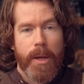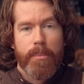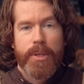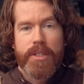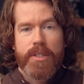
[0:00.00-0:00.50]

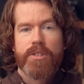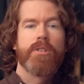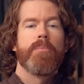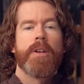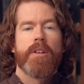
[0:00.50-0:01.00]
please
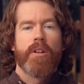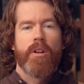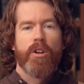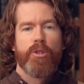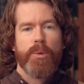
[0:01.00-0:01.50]
consider making a
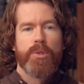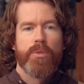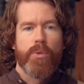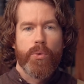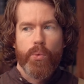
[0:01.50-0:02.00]

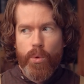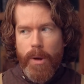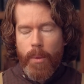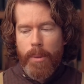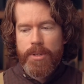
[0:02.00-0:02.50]
contribution through
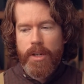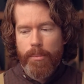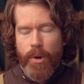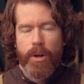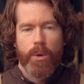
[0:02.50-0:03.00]
my website at
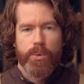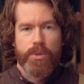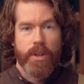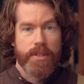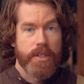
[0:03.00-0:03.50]

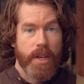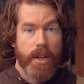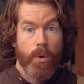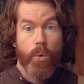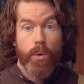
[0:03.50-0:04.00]
brianholdsworth.ca
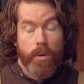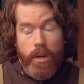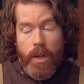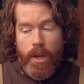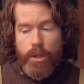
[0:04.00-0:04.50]
or
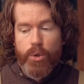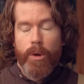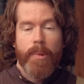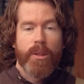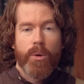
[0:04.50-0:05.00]
join
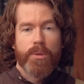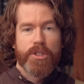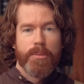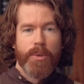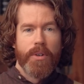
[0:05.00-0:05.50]
my locals
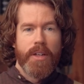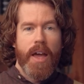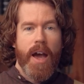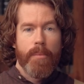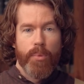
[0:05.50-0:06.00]
community
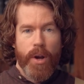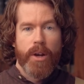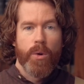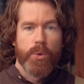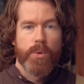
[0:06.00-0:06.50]
at
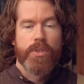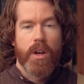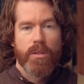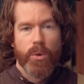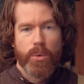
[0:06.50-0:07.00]

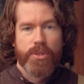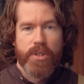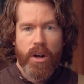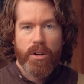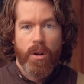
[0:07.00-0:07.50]

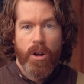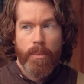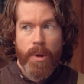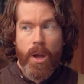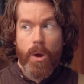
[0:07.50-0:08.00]

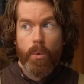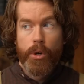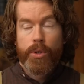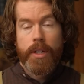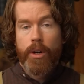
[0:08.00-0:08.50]
brianholdsworth.locals.com, where
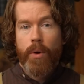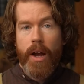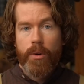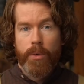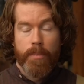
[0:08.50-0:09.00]
you can
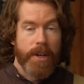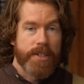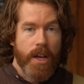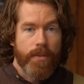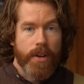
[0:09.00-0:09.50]
interact with
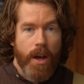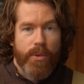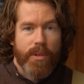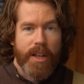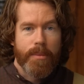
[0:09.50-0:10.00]
myself and
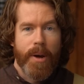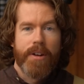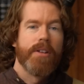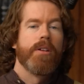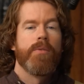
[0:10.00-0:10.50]
other
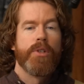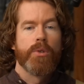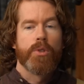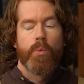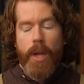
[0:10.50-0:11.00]
like-minded
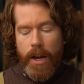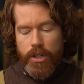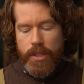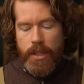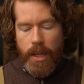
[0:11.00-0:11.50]
individuals. We
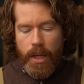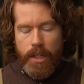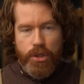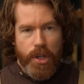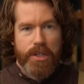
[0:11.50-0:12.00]
actually
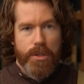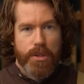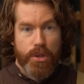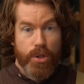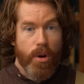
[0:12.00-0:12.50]
just
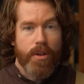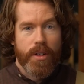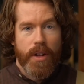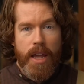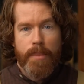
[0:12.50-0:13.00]

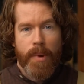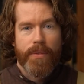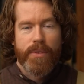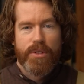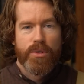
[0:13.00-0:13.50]
started a
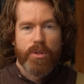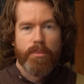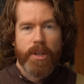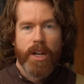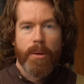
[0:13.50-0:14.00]
monthly
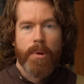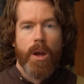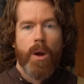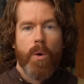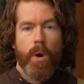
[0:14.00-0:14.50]
Zoom meetup
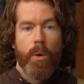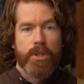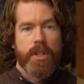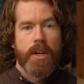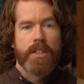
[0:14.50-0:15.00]
where we're
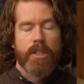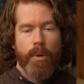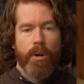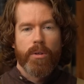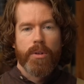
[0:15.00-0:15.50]
studying some
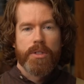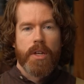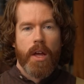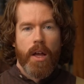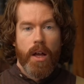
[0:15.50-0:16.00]
articles
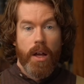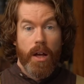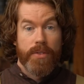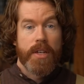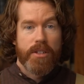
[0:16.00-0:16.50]

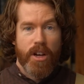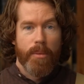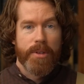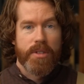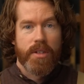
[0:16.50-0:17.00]
of St.
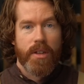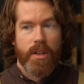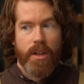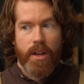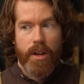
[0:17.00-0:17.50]
Thomas
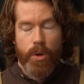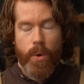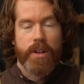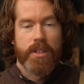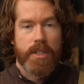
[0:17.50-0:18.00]

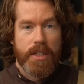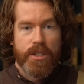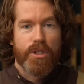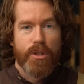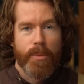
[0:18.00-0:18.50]
Aquinas in his
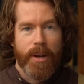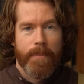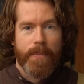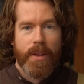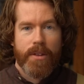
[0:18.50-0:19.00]
Summa.
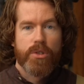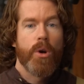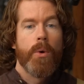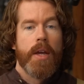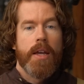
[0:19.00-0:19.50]

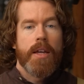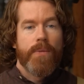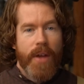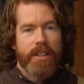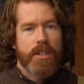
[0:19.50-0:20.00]
So if
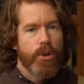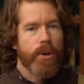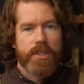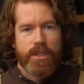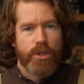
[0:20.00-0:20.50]
that's
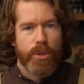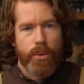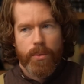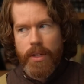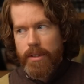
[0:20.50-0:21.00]
interesting to
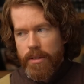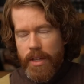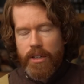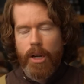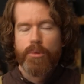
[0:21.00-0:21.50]
you,
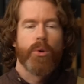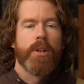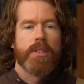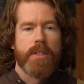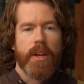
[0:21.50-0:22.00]
then come join
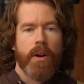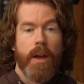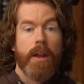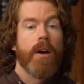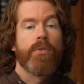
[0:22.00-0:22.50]
us there.
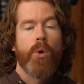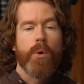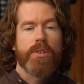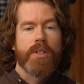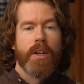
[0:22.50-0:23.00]
And of
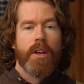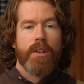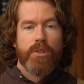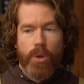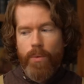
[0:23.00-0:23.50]
course,
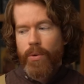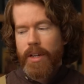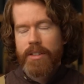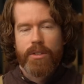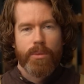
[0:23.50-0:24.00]
don't
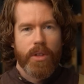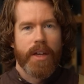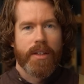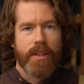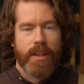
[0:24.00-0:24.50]
forget to
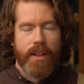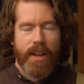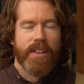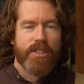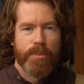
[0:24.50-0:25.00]
like
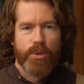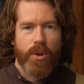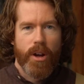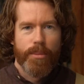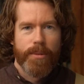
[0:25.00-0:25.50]
and
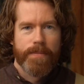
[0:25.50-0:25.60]
subscribe.